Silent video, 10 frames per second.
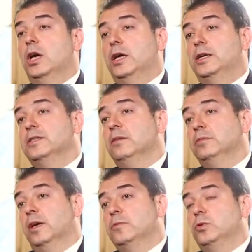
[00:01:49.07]
Uh,
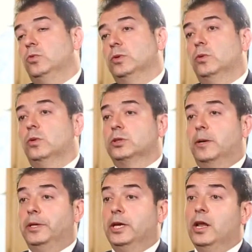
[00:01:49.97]
sometimes they do what we call
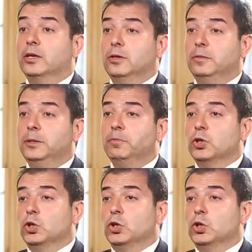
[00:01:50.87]
trabeculectomy,